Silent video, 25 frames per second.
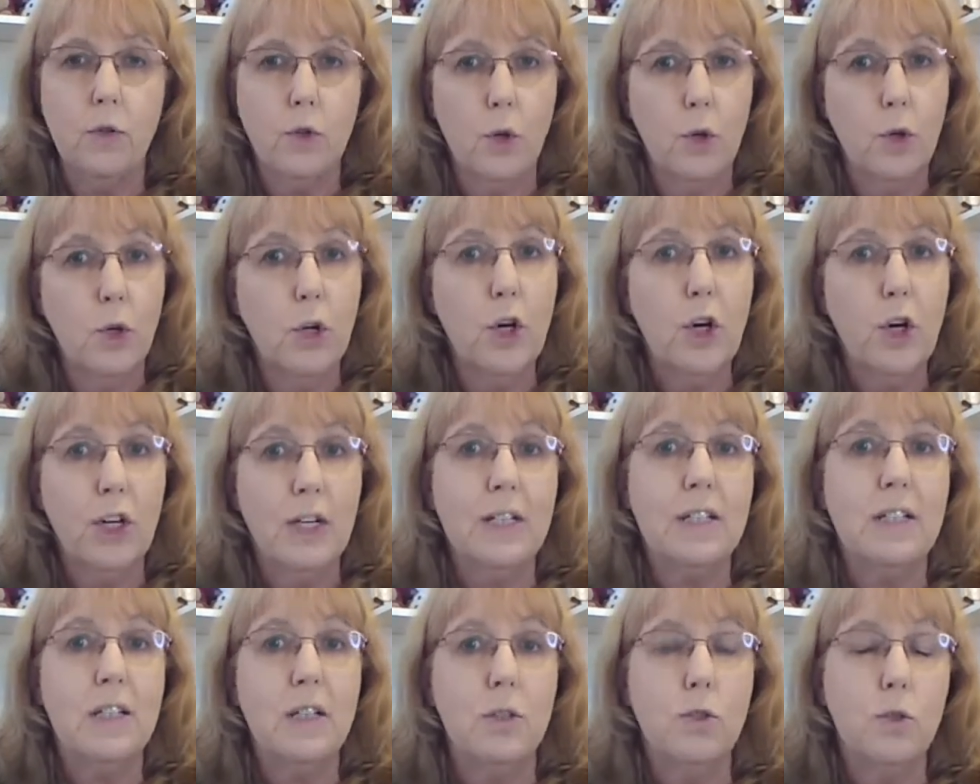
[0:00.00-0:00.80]
So you're going
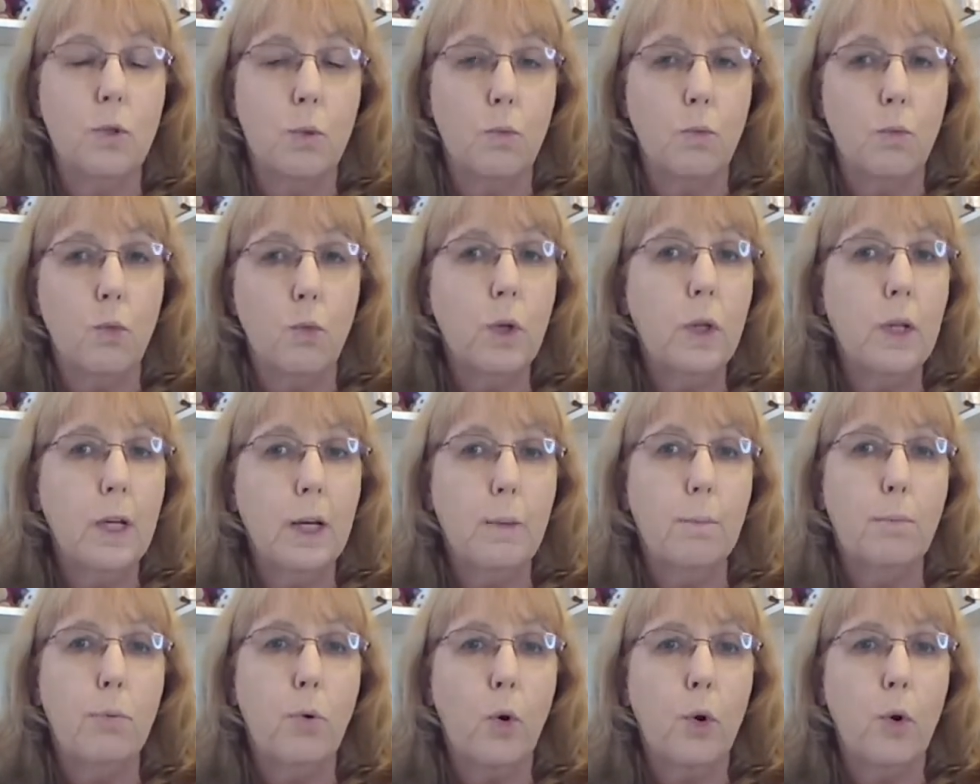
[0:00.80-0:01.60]
to see some really
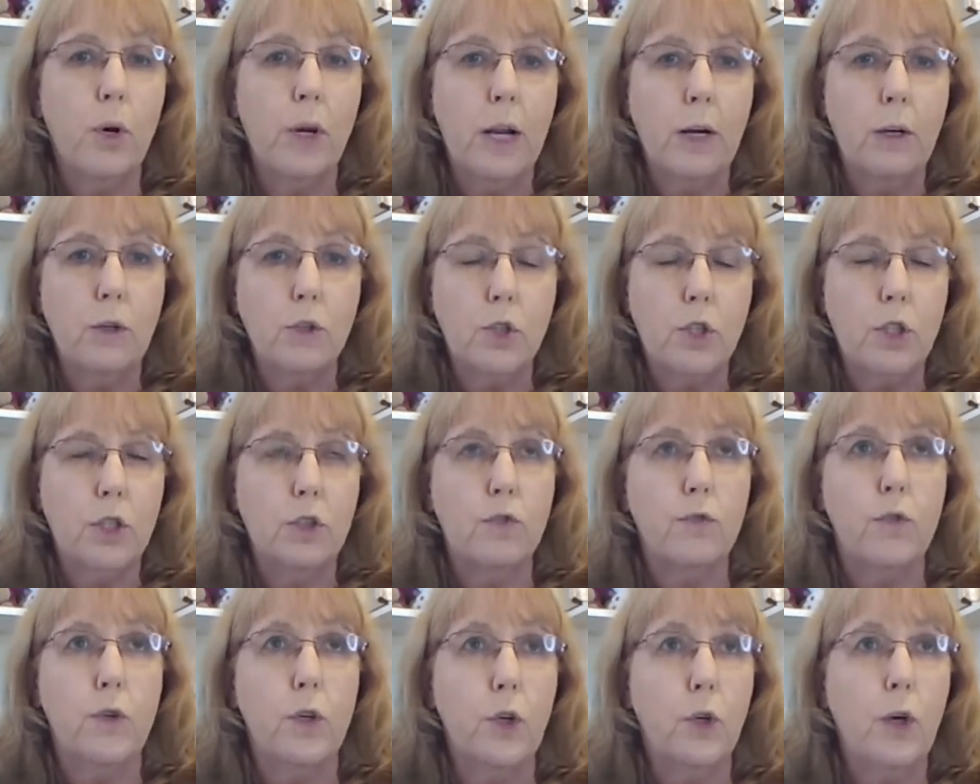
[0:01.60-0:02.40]
important
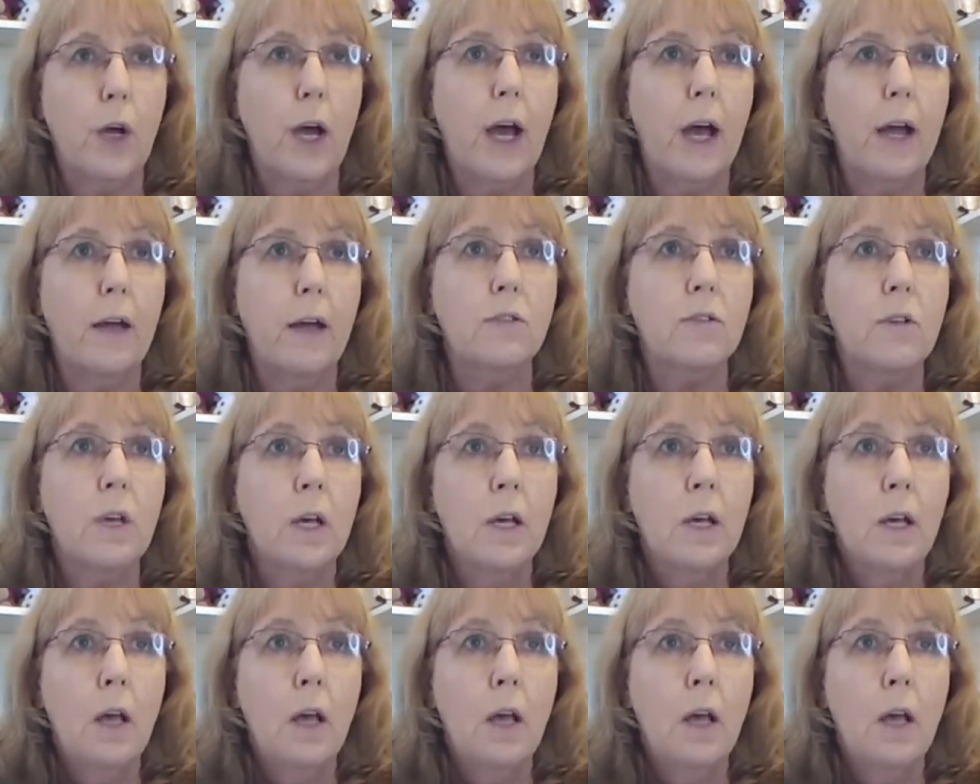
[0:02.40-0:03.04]
energies for you guys.